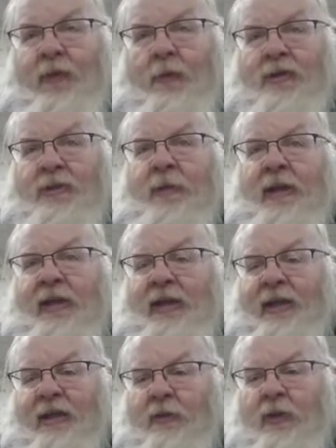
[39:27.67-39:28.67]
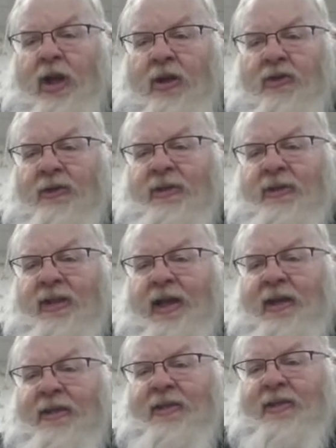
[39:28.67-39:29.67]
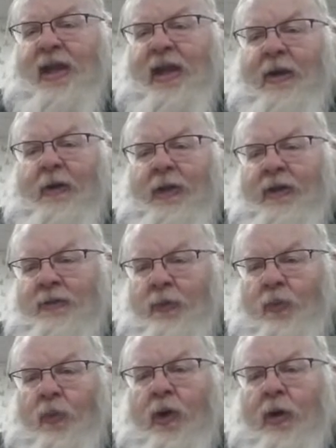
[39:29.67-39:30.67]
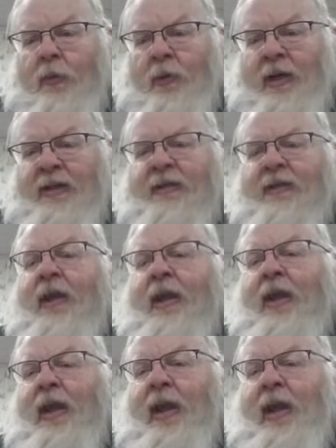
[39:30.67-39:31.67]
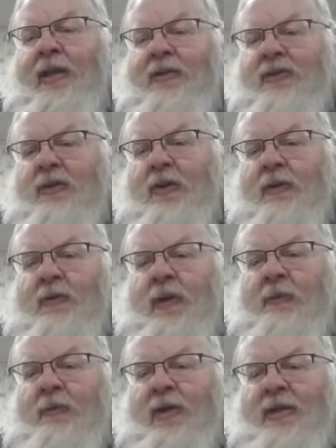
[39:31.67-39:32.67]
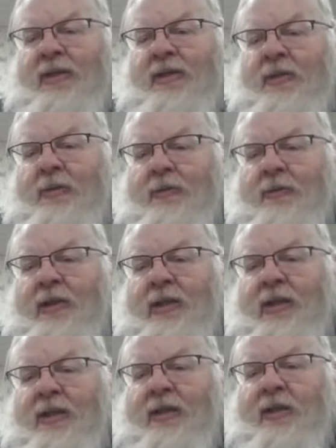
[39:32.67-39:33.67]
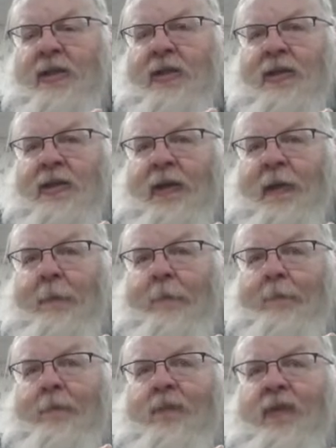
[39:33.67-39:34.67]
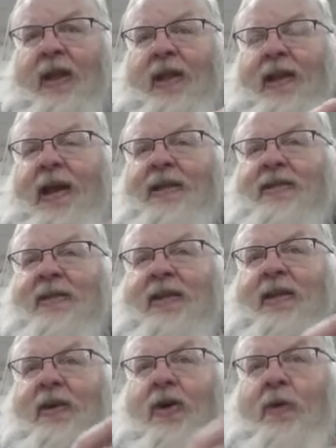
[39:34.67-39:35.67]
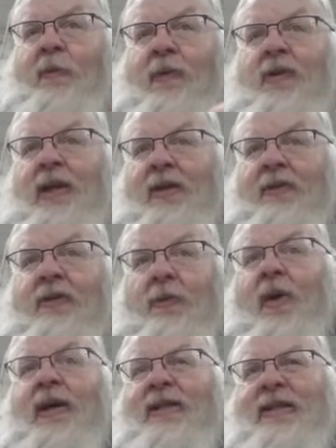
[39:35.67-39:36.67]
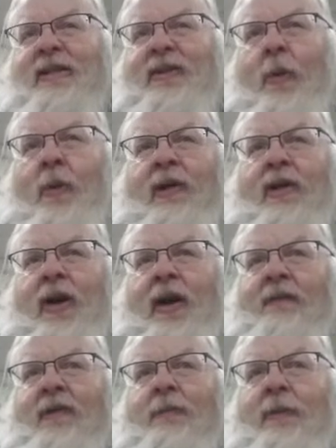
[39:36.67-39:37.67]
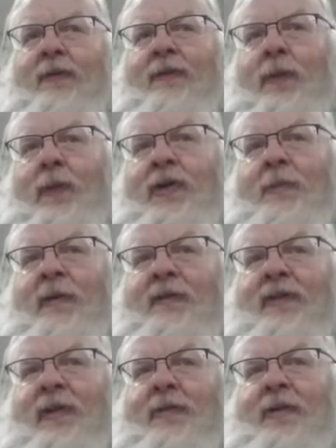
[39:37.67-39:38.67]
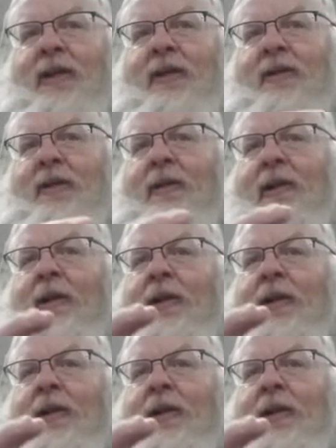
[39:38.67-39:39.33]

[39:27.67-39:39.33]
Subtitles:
which made it a good-sized area to work with. And so it was the classic Hobo nickel. There was coin carving before the Buffalo nickel,